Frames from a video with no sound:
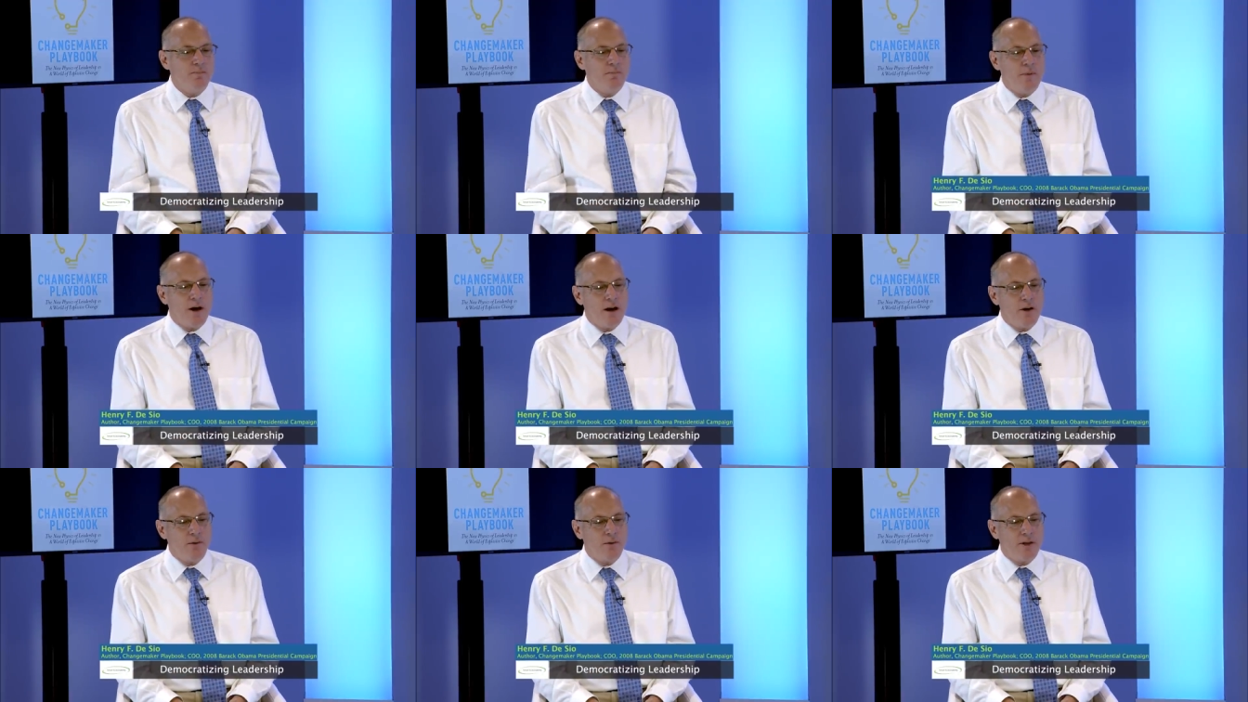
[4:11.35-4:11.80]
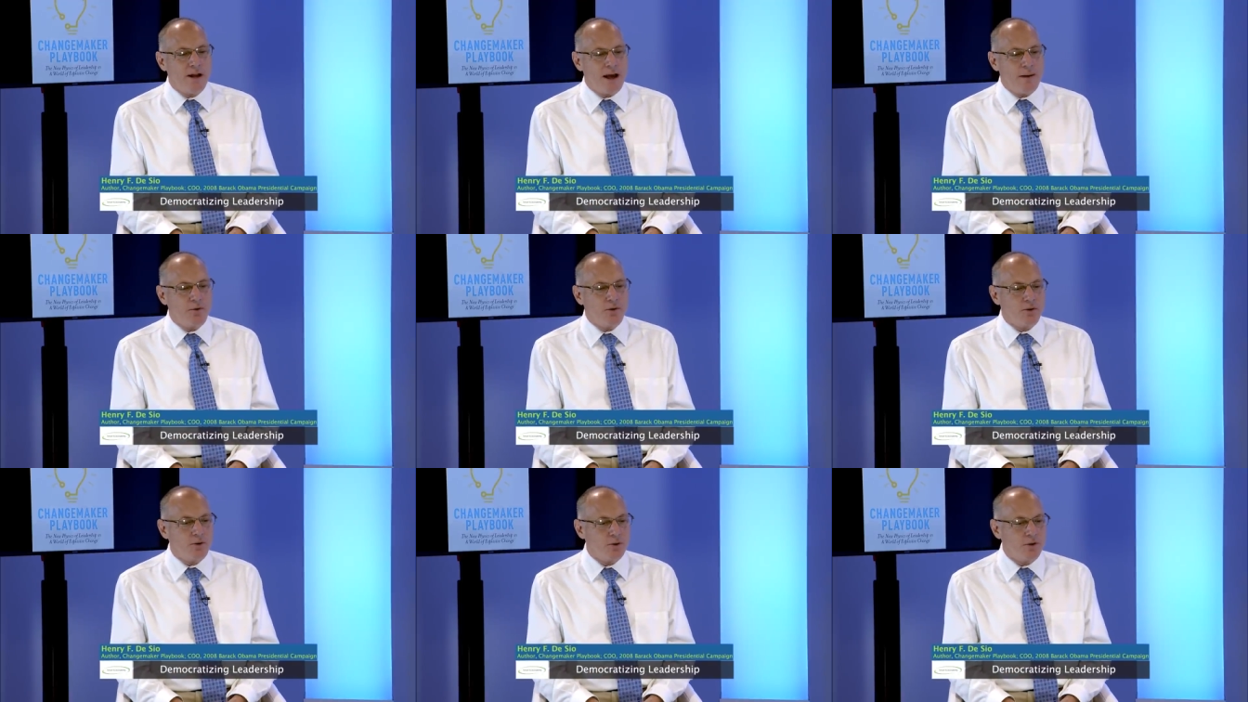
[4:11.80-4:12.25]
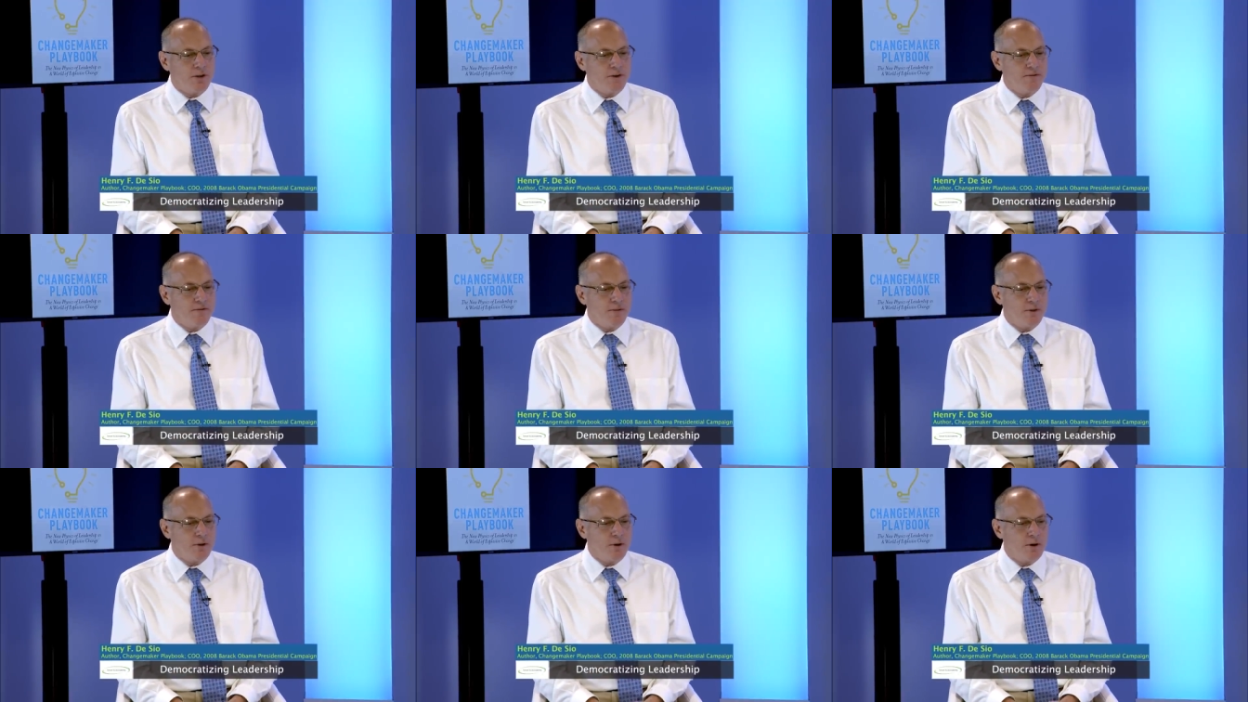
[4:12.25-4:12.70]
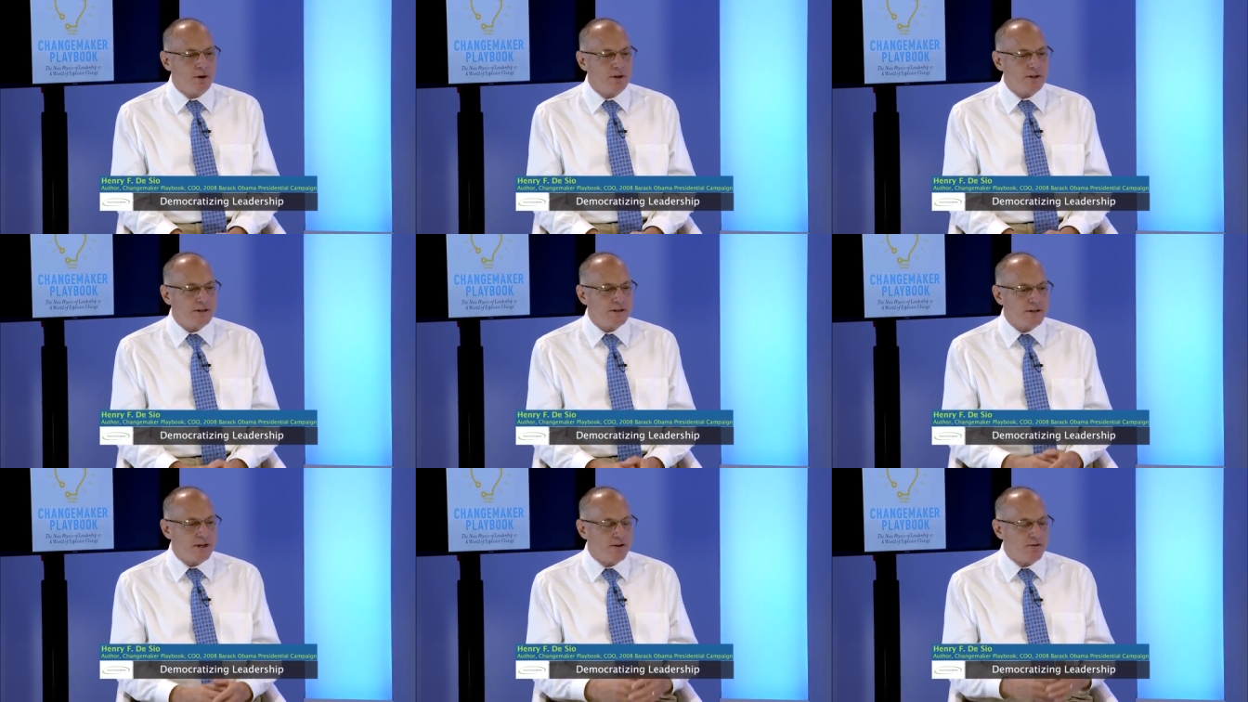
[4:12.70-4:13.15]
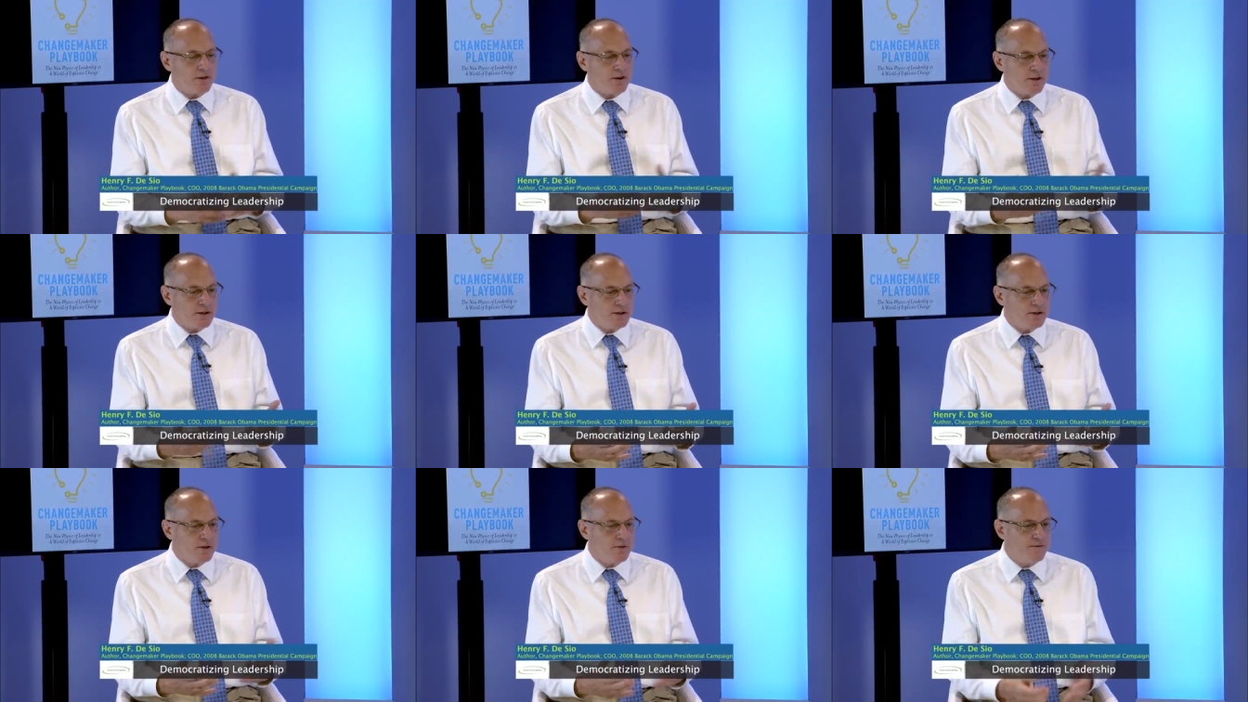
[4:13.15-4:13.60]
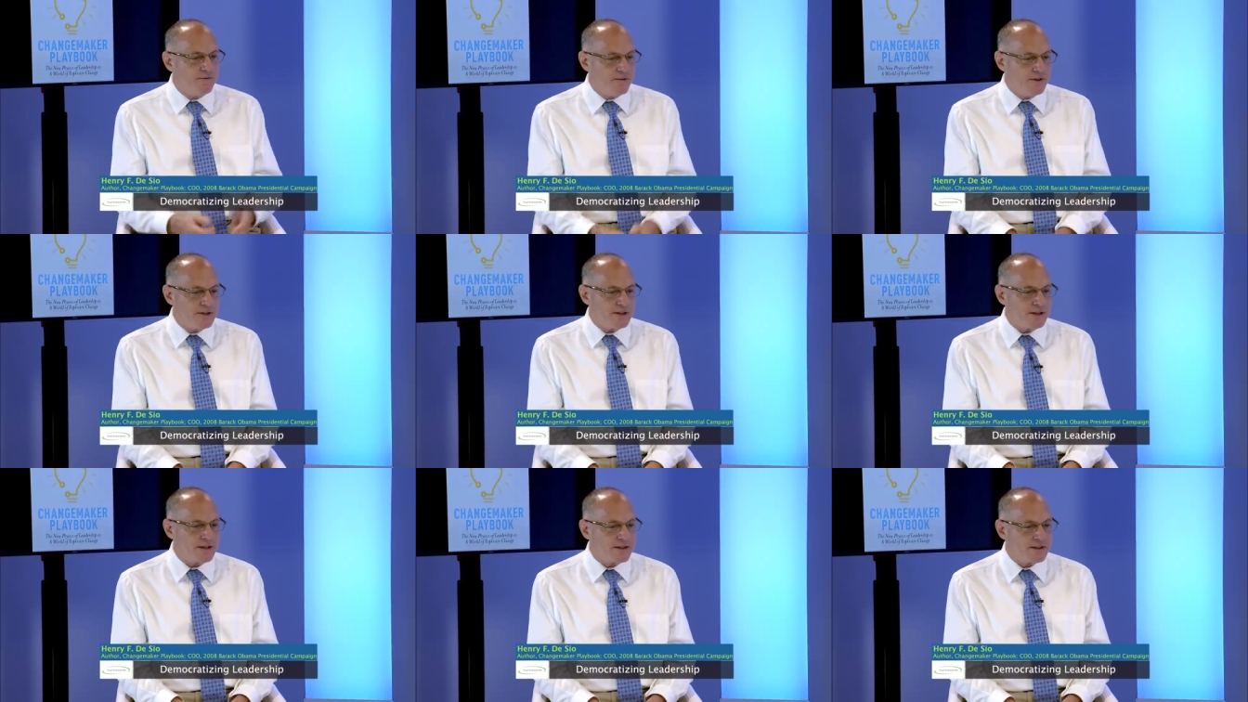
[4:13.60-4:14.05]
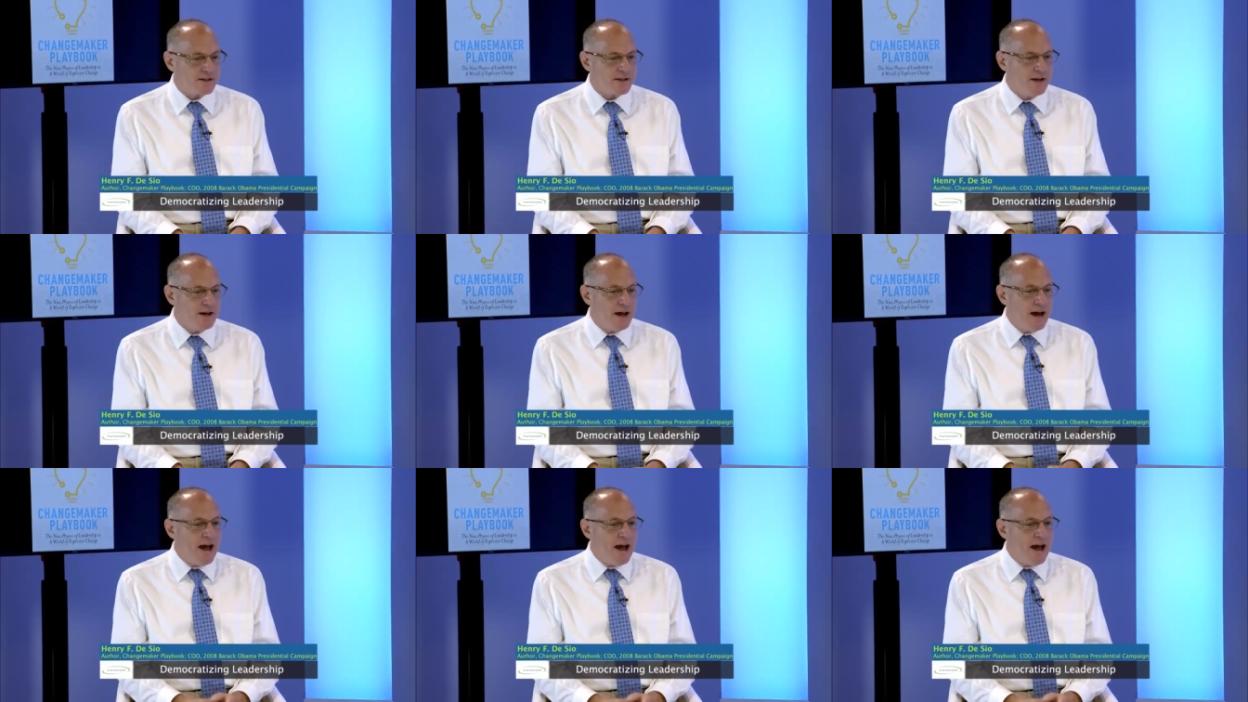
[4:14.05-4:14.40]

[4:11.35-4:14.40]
my own laboratory for discovering these new physics.